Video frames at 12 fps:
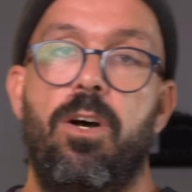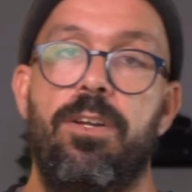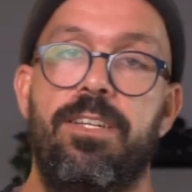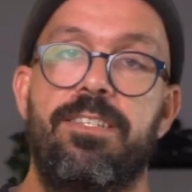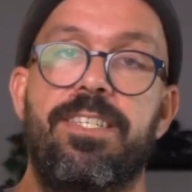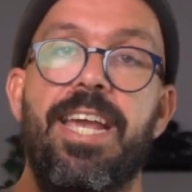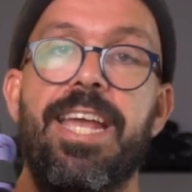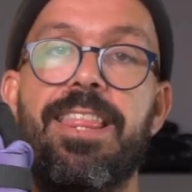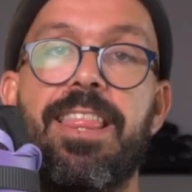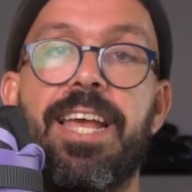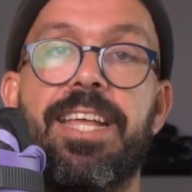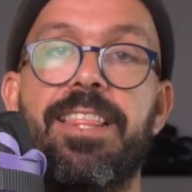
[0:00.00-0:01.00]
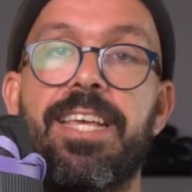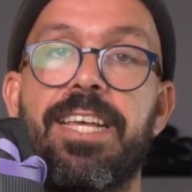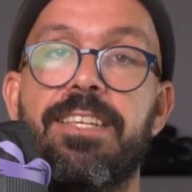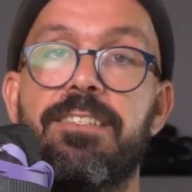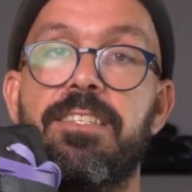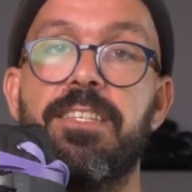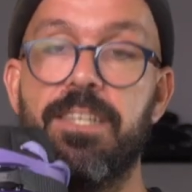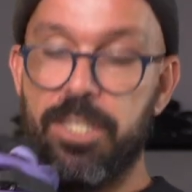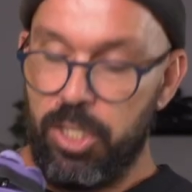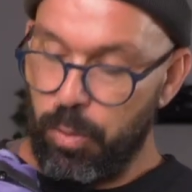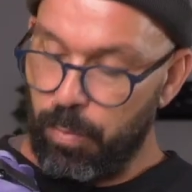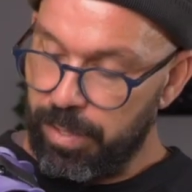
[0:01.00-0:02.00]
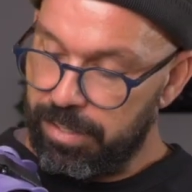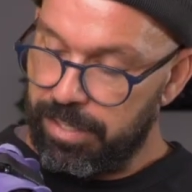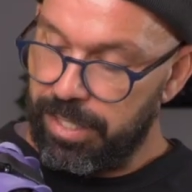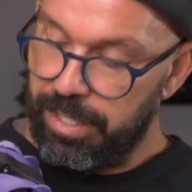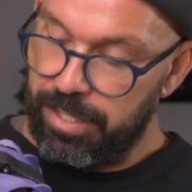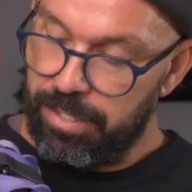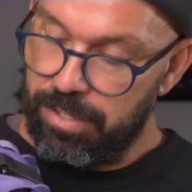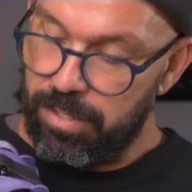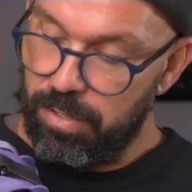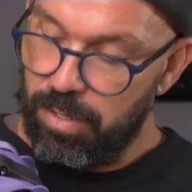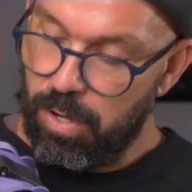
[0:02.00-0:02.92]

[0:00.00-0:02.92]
on a skate like this, you will see this